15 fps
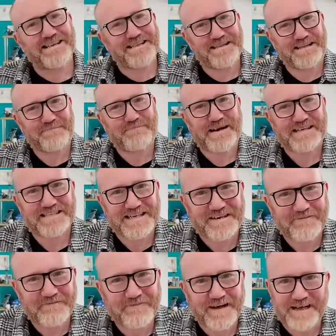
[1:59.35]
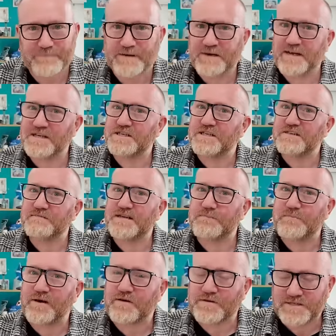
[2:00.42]
than the Basket of Fire, but I'm going to do them in a
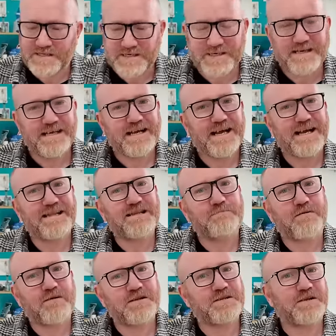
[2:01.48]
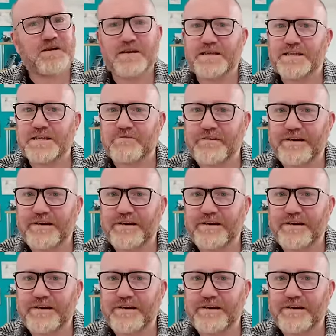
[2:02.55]
pot, in the polytunnel, in the